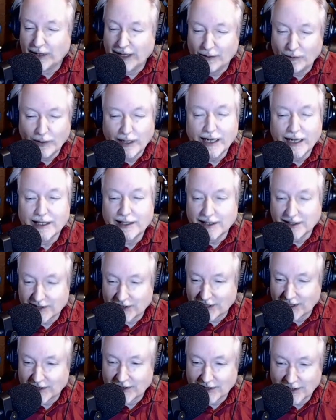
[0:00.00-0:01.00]
on. We had
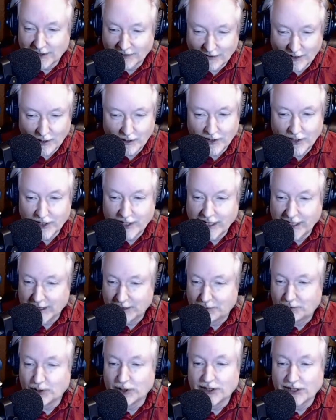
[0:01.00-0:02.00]
discussed it the days
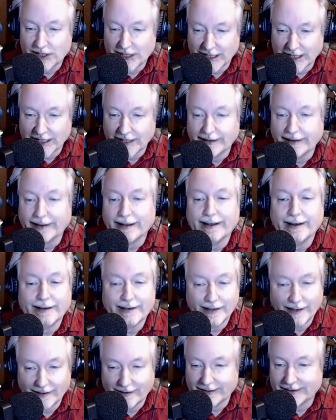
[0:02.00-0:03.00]
preceding, and
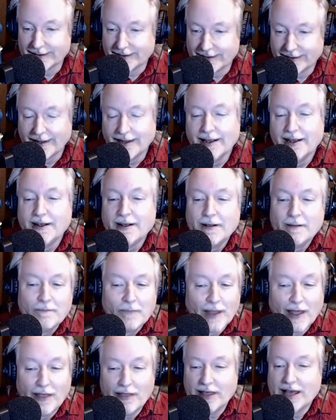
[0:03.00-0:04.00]
it's
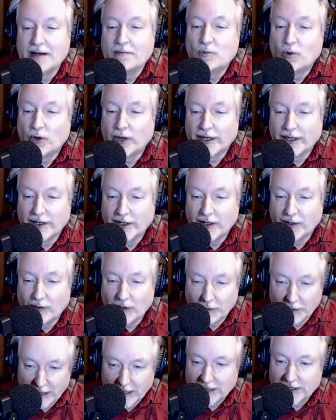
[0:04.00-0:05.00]
And that morning, you know
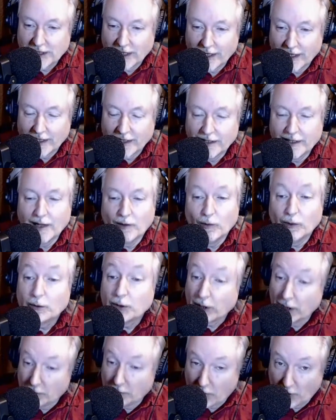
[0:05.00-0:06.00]
what? We decided that we were
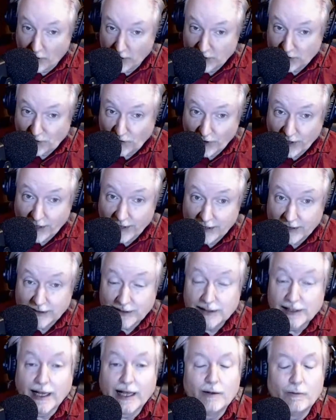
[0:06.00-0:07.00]
going to part as
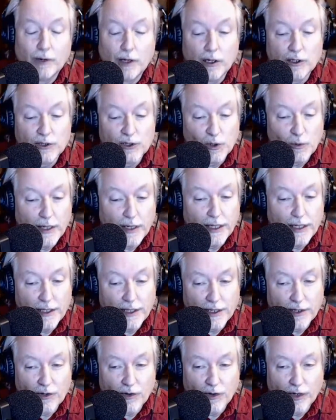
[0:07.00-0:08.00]
friends. And we also made an
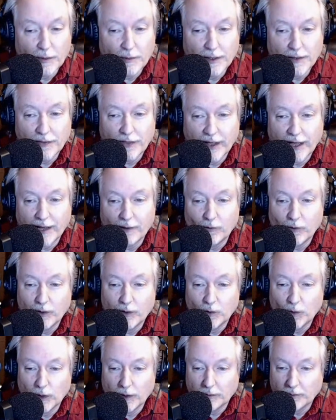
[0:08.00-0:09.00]
agreement that we
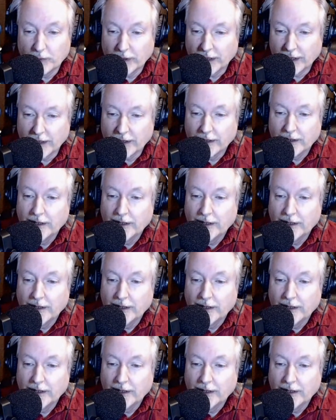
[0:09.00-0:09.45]
wouldn't be